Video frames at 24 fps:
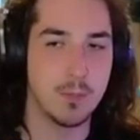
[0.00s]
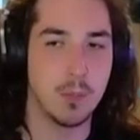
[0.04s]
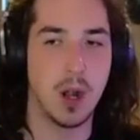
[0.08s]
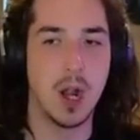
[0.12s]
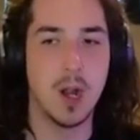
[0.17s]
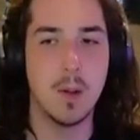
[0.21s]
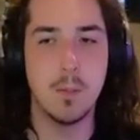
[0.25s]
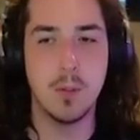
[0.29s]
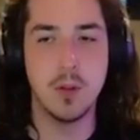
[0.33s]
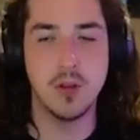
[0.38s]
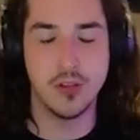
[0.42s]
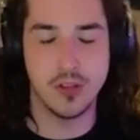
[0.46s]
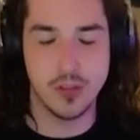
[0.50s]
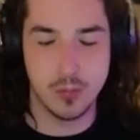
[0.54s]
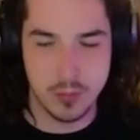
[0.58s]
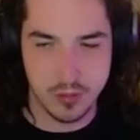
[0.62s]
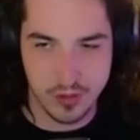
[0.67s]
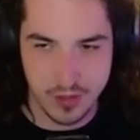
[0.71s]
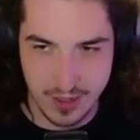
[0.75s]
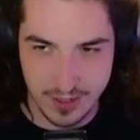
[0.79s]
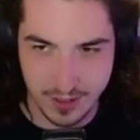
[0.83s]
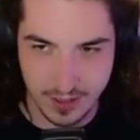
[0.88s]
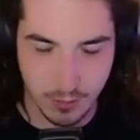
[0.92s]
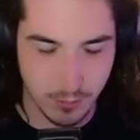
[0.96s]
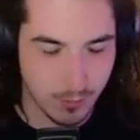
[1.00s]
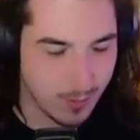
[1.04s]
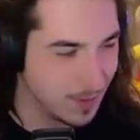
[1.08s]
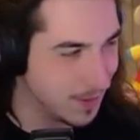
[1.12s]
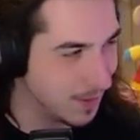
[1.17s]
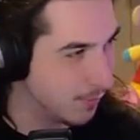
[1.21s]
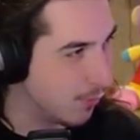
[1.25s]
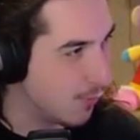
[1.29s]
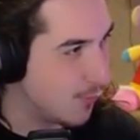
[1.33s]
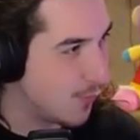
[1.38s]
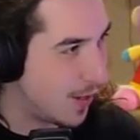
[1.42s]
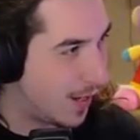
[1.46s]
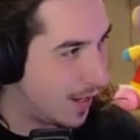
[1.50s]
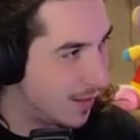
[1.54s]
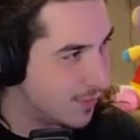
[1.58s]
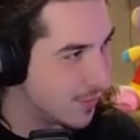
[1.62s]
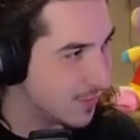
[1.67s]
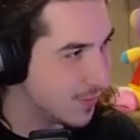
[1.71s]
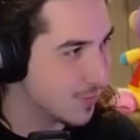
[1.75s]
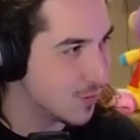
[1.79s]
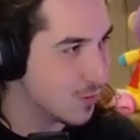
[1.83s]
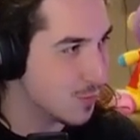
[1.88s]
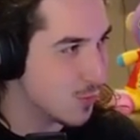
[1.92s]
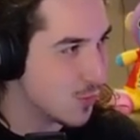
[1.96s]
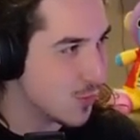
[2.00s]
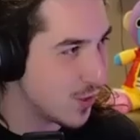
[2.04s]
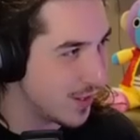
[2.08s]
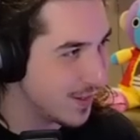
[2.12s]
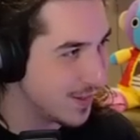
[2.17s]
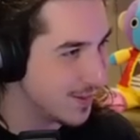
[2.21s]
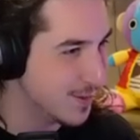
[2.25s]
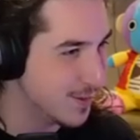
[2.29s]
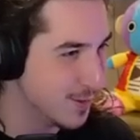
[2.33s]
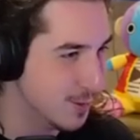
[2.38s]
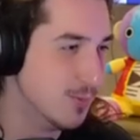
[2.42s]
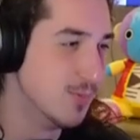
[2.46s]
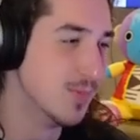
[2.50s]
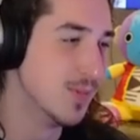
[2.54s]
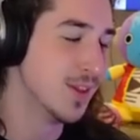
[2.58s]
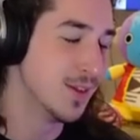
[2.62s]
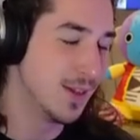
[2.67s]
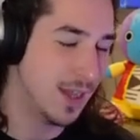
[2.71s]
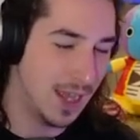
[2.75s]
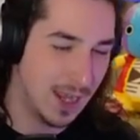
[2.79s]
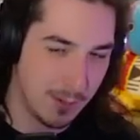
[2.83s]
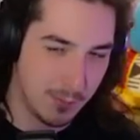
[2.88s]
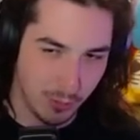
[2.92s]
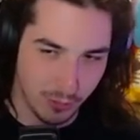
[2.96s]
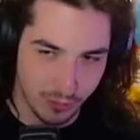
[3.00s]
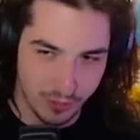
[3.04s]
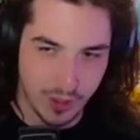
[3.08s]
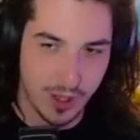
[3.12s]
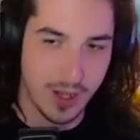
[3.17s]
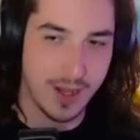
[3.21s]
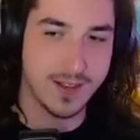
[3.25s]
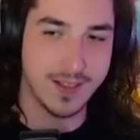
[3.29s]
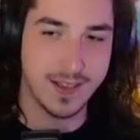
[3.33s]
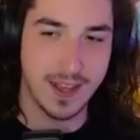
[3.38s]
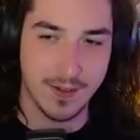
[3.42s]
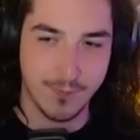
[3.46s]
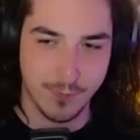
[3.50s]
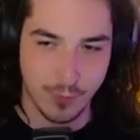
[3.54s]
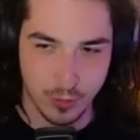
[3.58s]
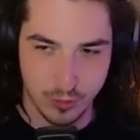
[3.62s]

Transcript: Purple Super Saiyan Gohan that revives into Super Saiyan 2. I will take that for